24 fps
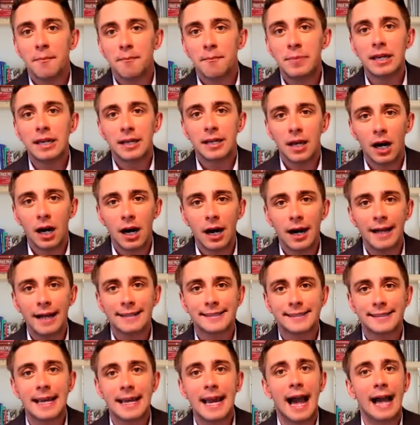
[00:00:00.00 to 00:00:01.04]

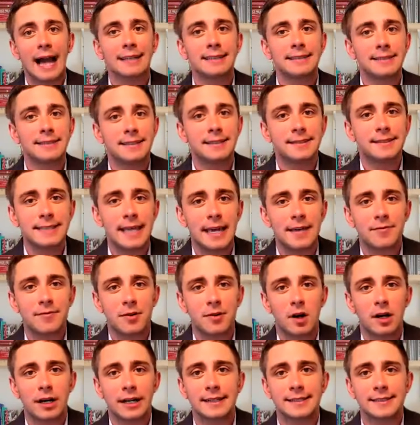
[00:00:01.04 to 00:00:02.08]
because they act as a
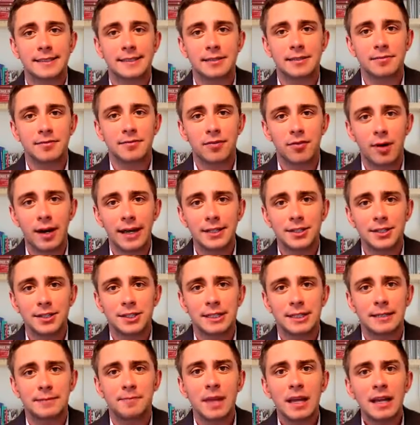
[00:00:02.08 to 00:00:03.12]
safeguard against
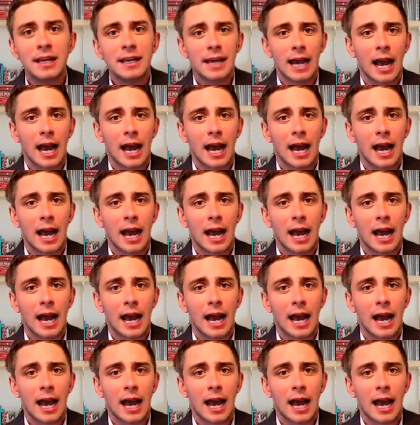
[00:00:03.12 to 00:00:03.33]
inflation,